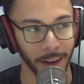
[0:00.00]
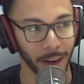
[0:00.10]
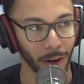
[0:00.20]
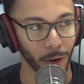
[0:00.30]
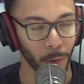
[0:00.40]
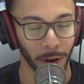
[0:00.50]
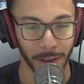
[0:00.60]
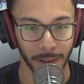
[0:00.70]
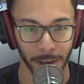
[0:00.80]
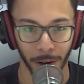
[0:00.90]
who wants to
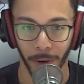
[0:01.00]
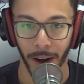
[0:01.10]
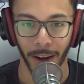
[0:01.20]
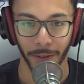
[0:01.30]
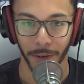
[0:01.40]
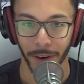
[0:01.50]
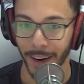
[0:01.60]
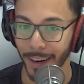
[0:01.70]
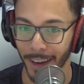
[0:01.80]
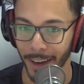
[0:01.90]
go after it and
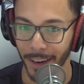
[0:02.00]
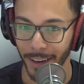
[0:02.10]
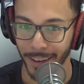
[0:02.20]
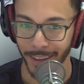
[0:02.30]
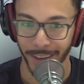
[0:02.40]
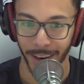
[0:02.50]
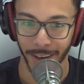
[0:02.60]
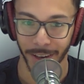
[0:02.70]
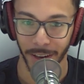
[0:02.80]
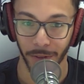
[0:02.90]
get it, and
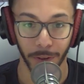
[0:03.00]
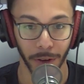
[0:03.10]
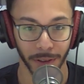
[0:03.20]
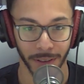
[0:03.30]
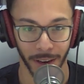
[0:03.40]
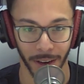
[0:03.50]
he feels stuck?